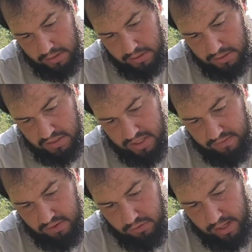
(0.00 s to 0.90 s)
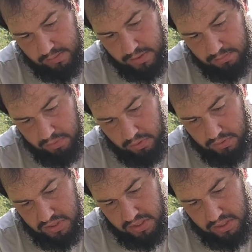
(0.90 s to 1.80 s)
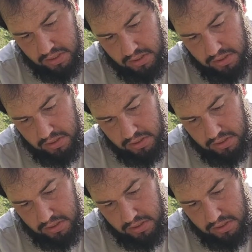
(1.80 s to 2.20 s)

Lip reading: 7 grams of protein,